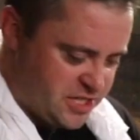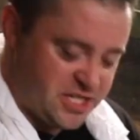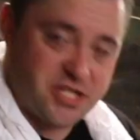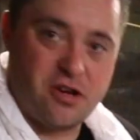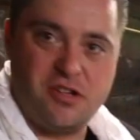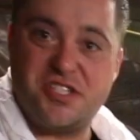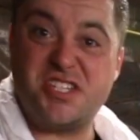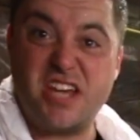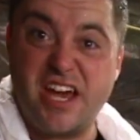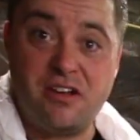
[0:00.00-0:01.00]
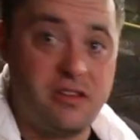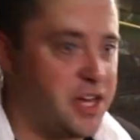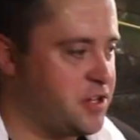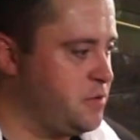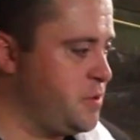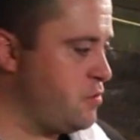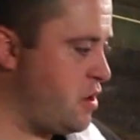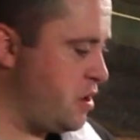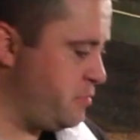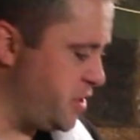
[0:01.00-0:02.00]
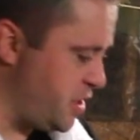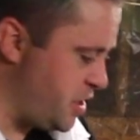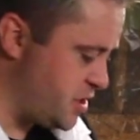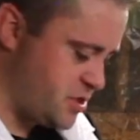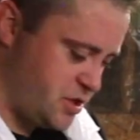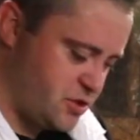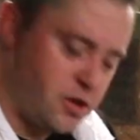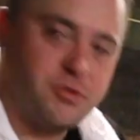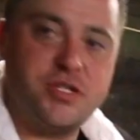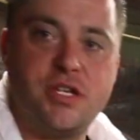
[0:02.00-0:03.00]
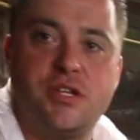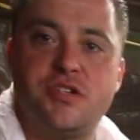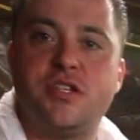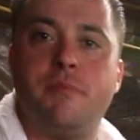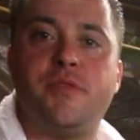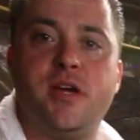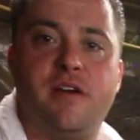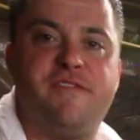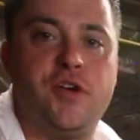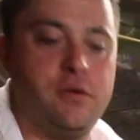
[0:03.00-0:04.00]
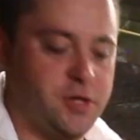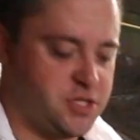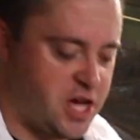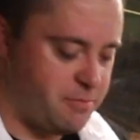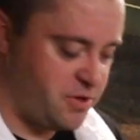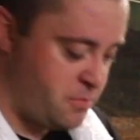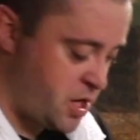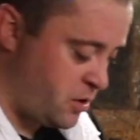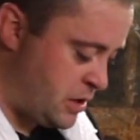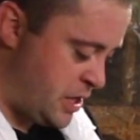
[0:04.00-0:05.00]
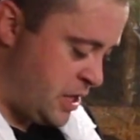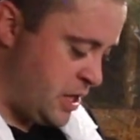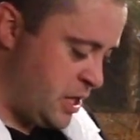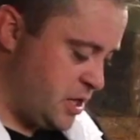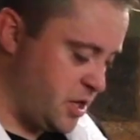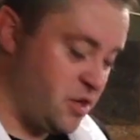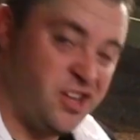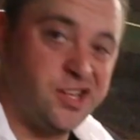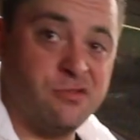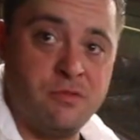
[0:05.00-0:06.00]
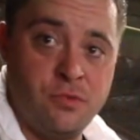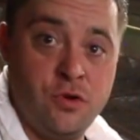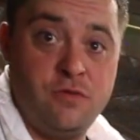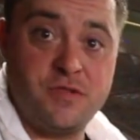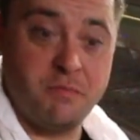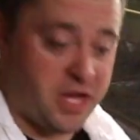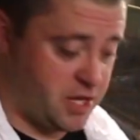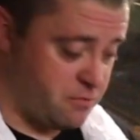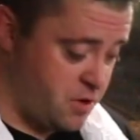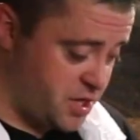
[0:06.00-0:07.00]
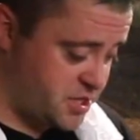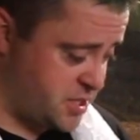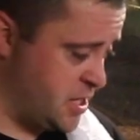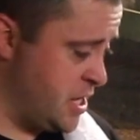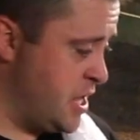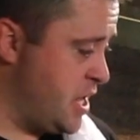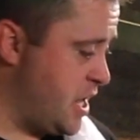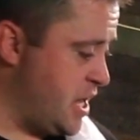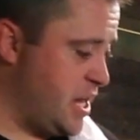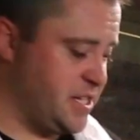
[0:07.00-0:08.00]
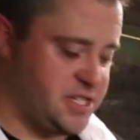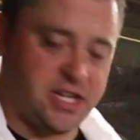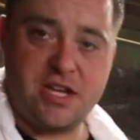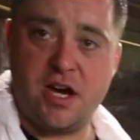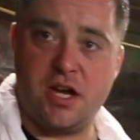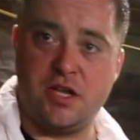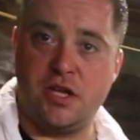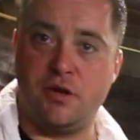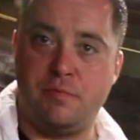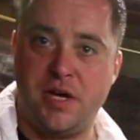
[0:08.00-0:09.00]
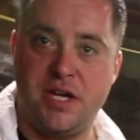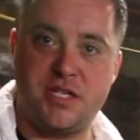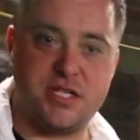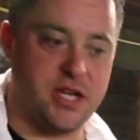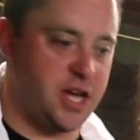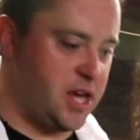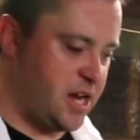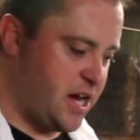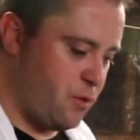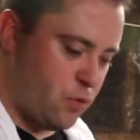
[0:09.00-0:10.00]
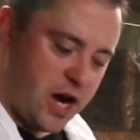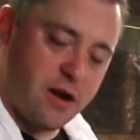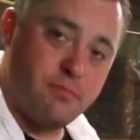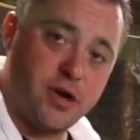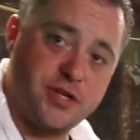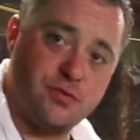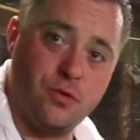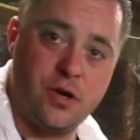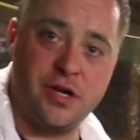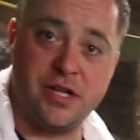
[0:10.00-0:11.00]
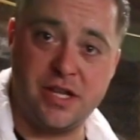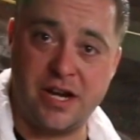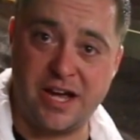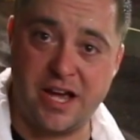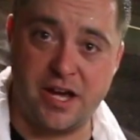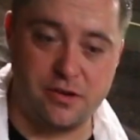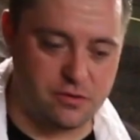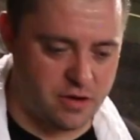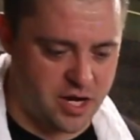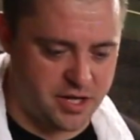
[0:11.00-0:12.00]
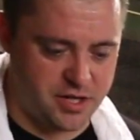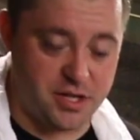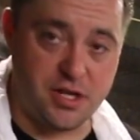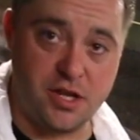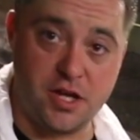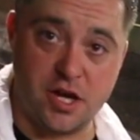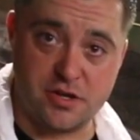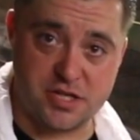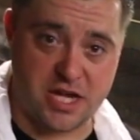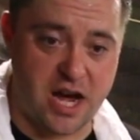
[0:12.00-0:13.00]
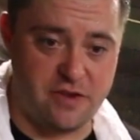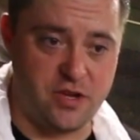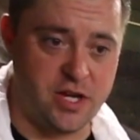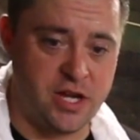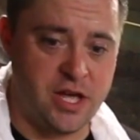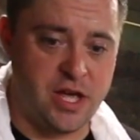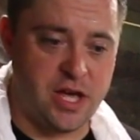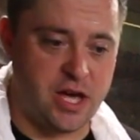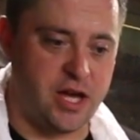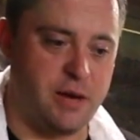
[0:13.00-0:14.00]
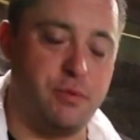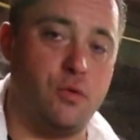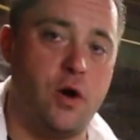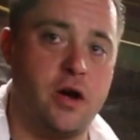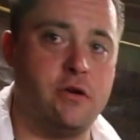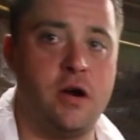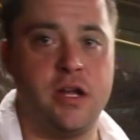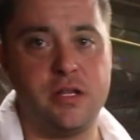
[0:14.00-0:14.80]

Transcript: this is called scale. I could be wrong, but it's there's almost like there's something, a film on top of the metal that you need to remove to make it rust. Uh, I did cut a little piece and I wire brushed one and then I angle grinded the other side of it and I put water on